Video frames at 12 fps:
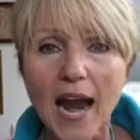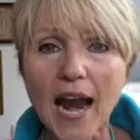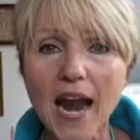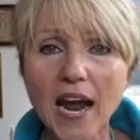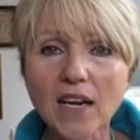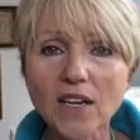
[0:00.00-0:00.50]

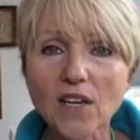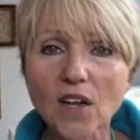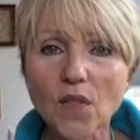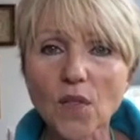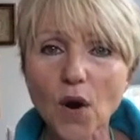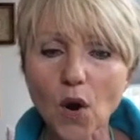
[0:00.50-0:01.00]
and
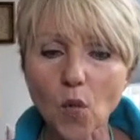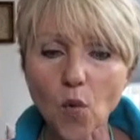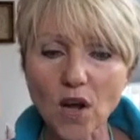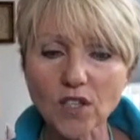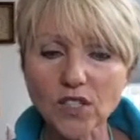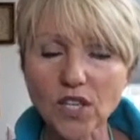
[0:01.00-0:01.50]
there
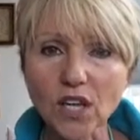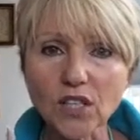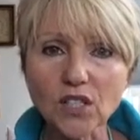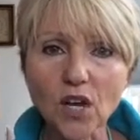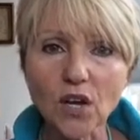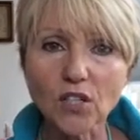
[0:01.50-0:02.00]
was
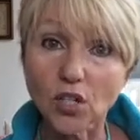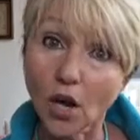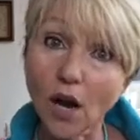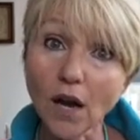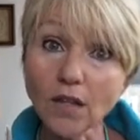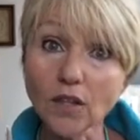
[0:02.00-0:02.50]
this
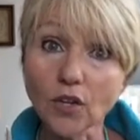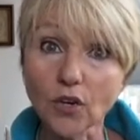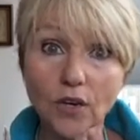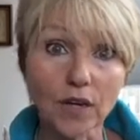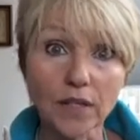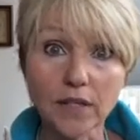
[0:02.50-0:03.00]

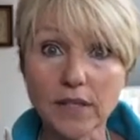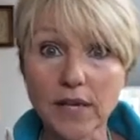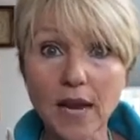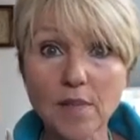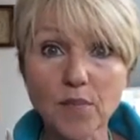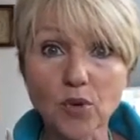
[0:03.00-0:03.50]
toddler in
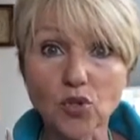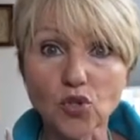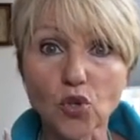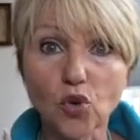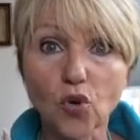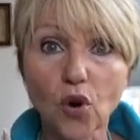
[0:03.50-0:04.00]

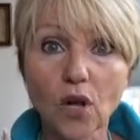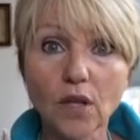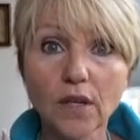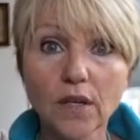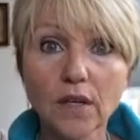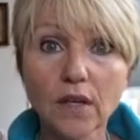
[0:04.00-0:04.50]
diapers
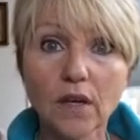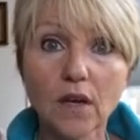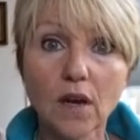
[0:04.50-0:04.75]
crawling